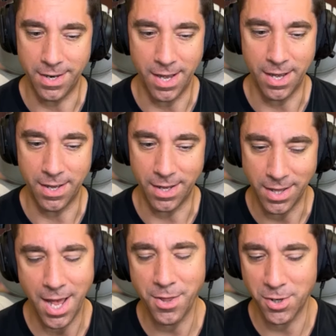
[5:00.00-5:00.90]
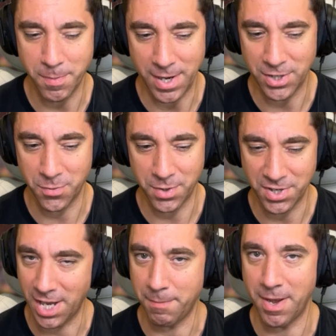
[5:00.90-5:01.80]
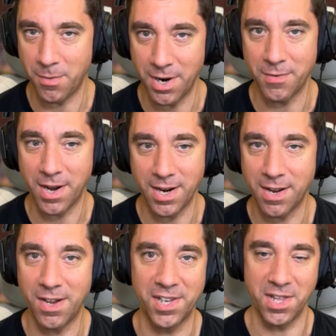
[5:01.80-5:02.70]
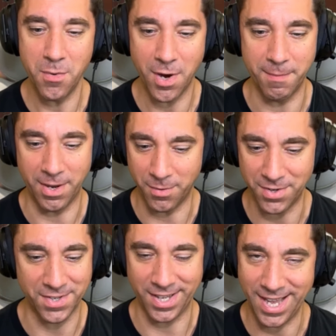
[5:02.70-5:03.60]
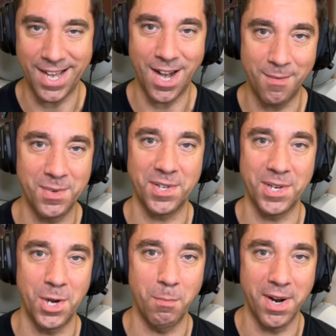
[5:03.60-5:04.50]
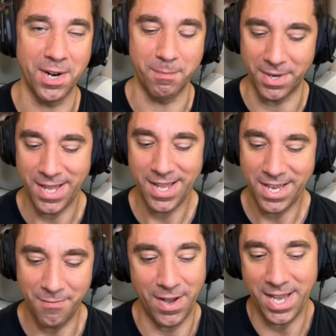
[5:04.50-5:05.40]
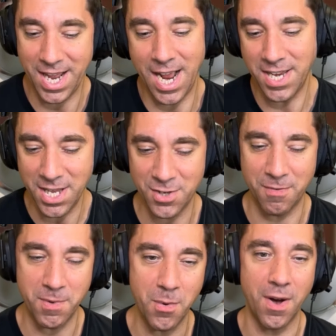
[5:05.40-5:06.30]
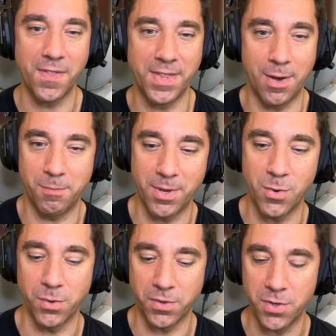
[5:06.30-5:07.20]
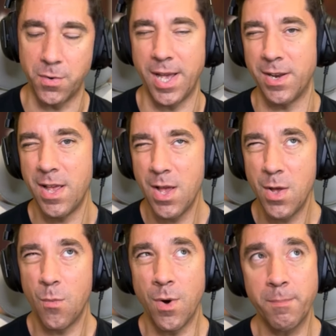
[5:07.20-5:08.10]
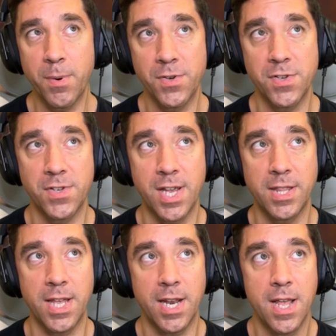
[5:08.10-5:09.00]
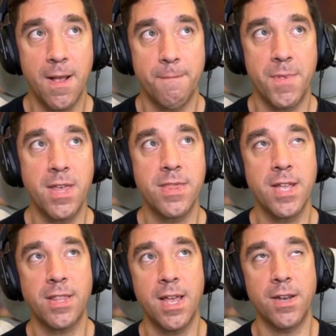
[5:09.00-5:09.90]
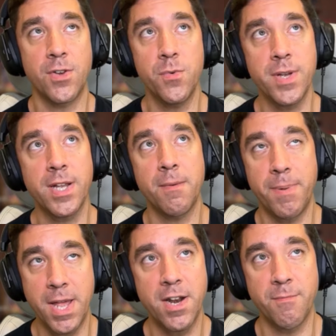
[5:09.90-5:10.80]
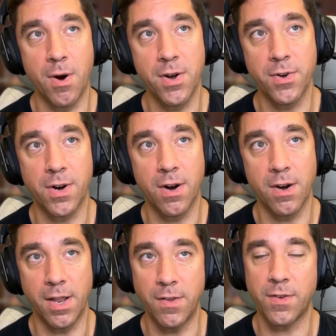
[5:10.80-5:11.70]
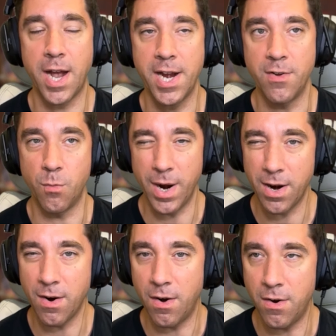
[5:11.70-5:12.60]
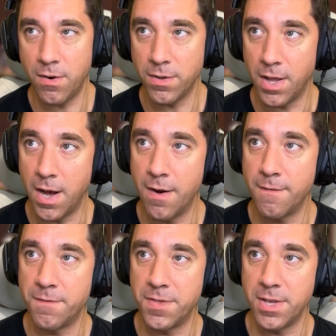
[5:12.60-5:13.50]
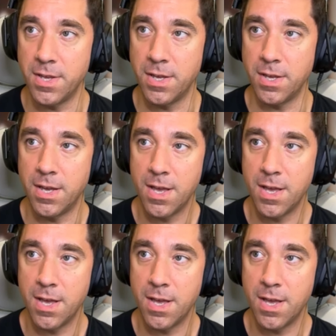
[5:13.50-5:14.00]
uh, a lot of the responses were just like, make whatever kind of content you want to make, which is like, yeah, obviously no brainer. But if I can get ideas from you all, then that would be cool too. And one person said that they think that doing competitive Mario Kart is kind of where all of the